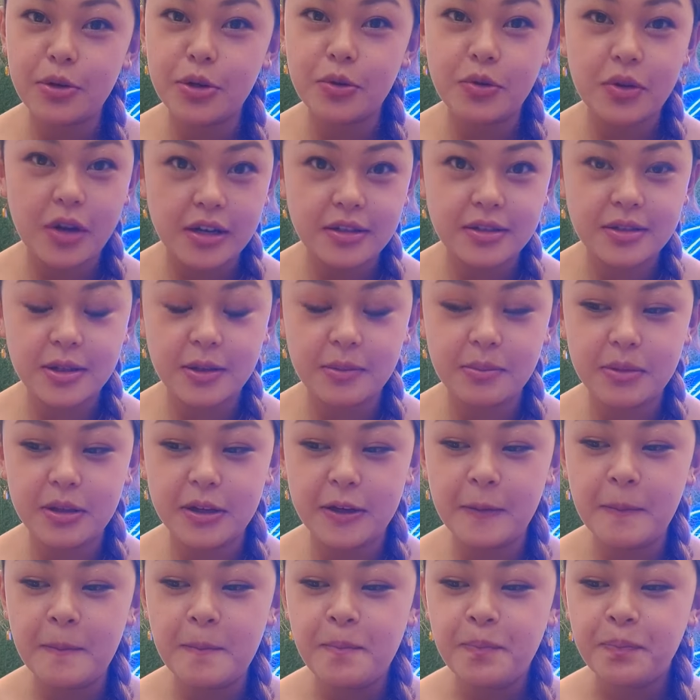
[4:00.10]
you were asking
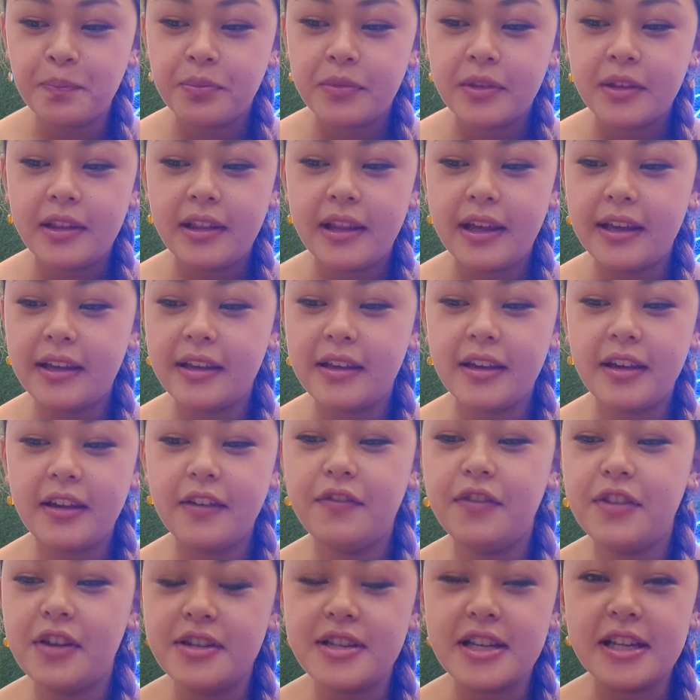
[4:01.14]
me like
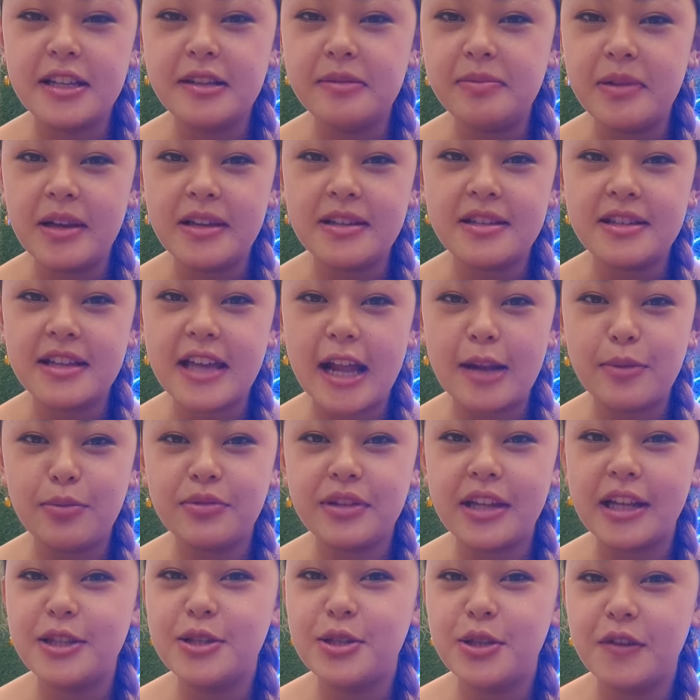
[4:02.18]
if there's any place in
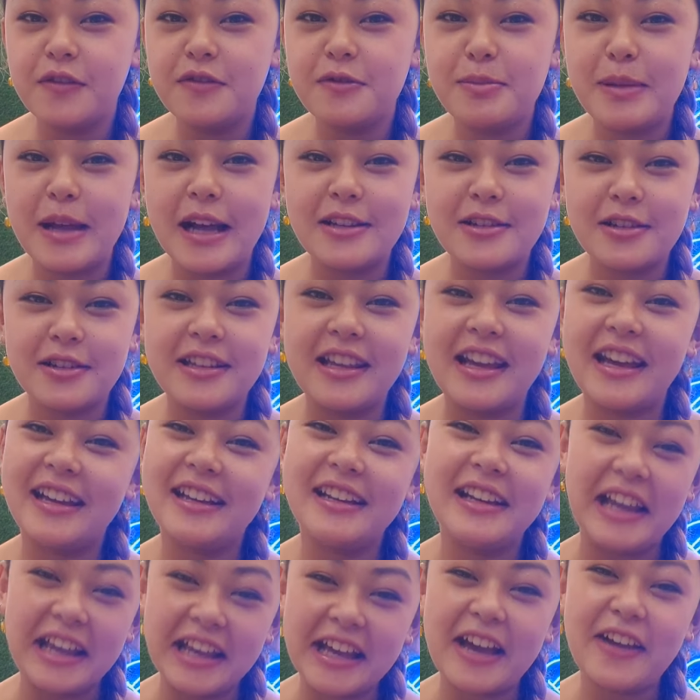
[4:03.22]
Kalimpong that serves platter,
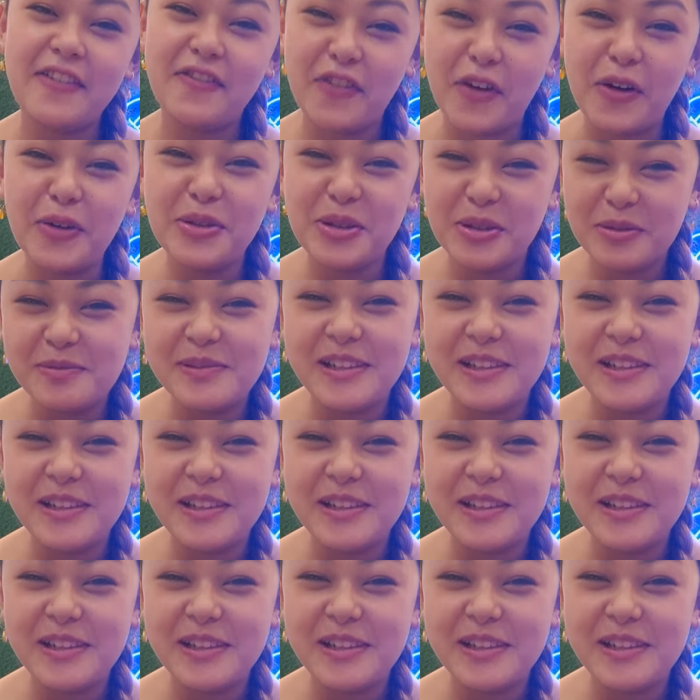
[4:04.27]
then like I found the